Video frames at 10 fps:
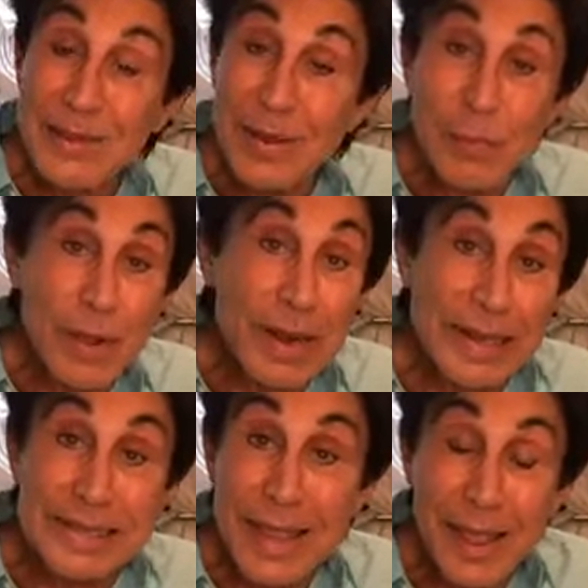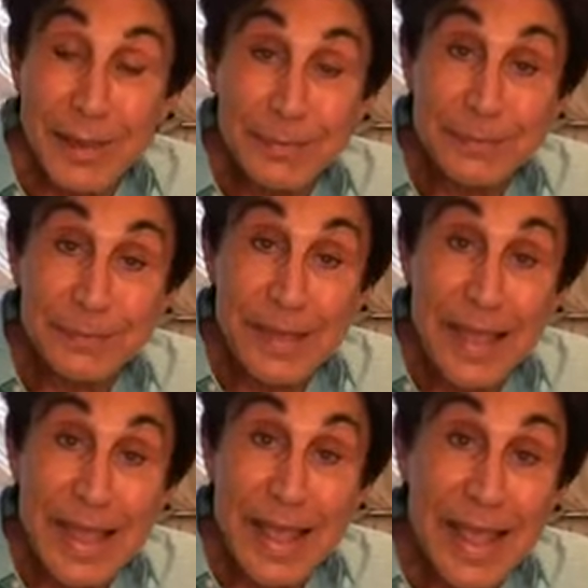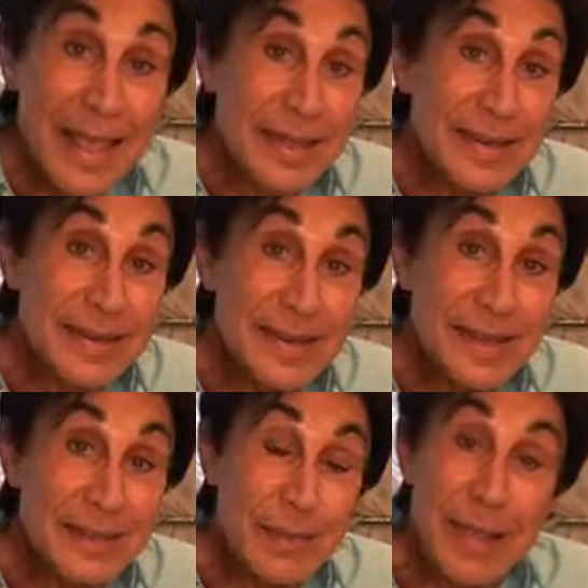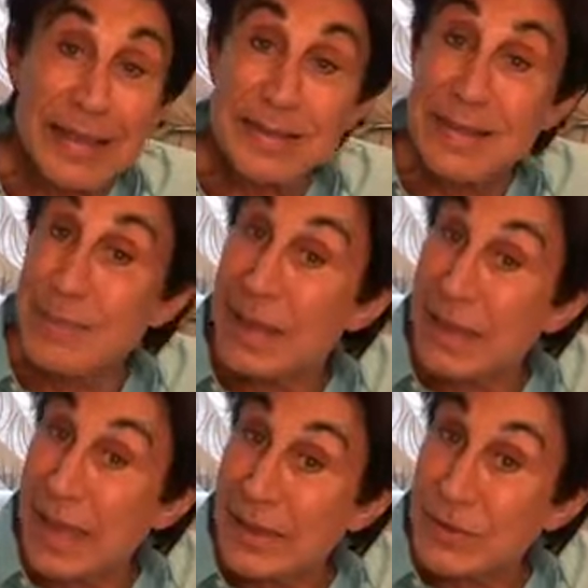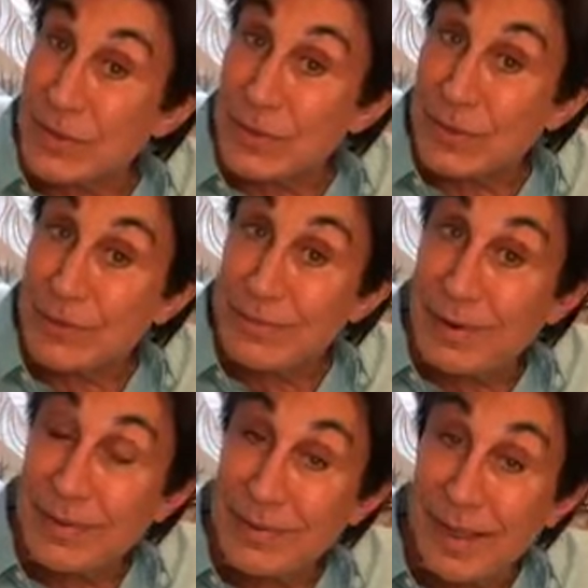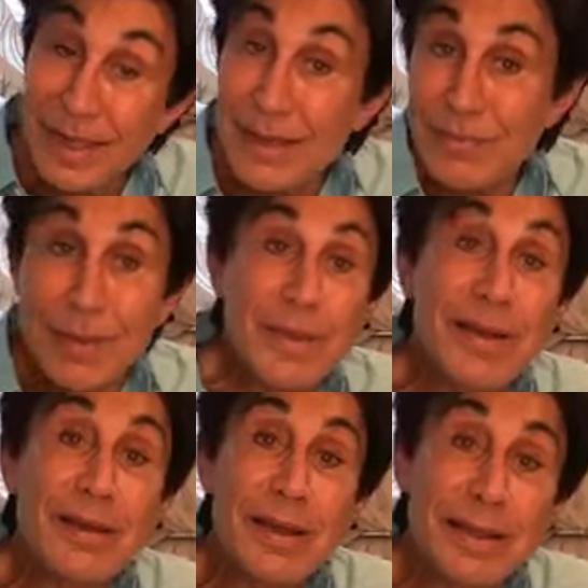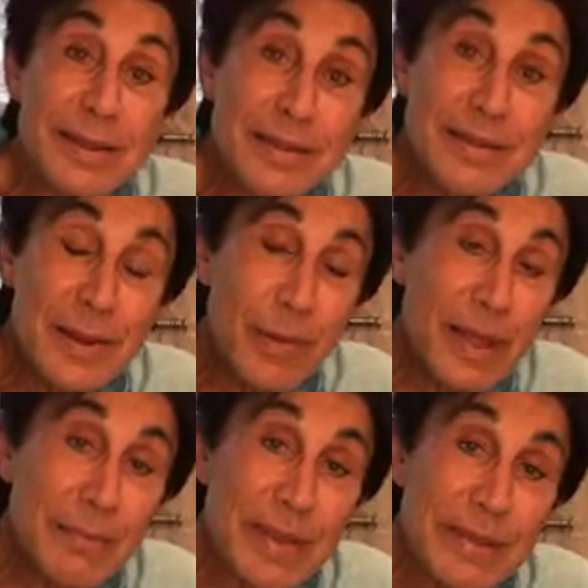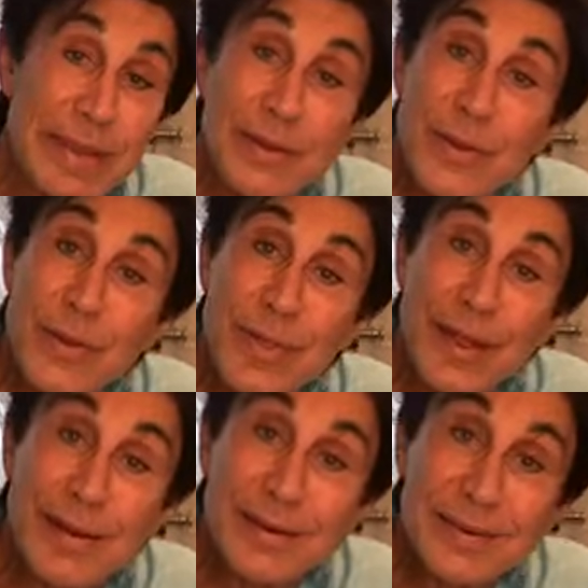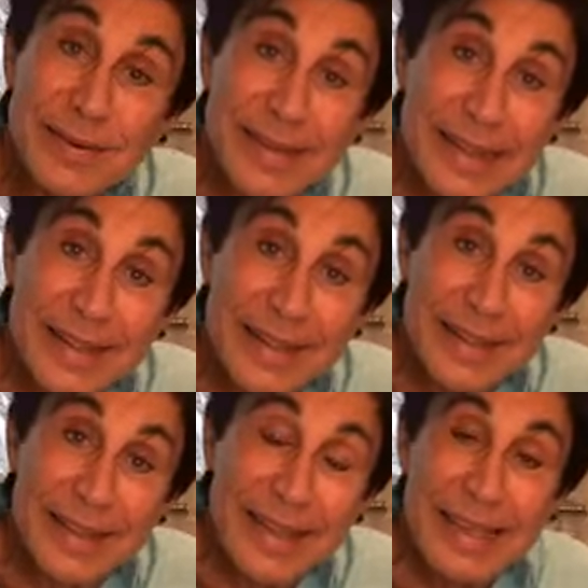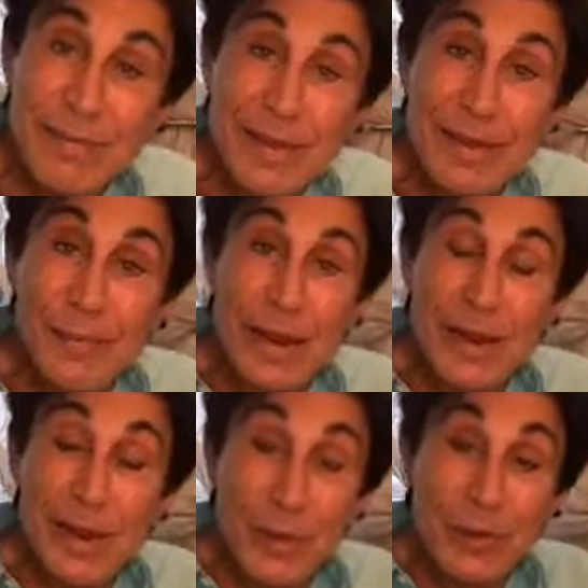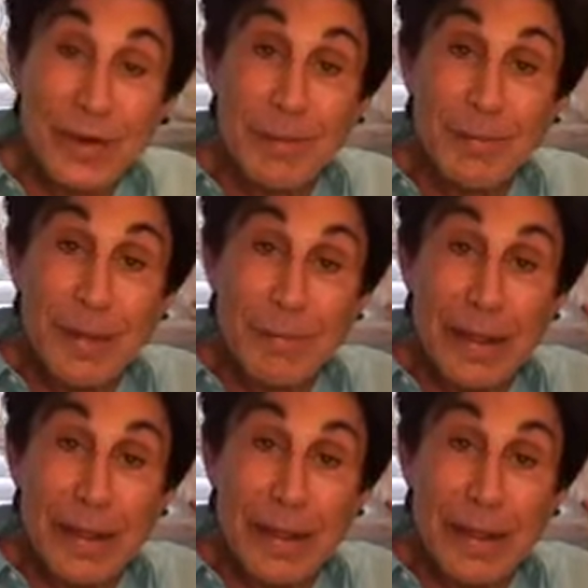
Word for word: that's all I wanted to say. And uh, you may see me again soon. I love coming on like this. You know why? Because I know you're there. Even when I don't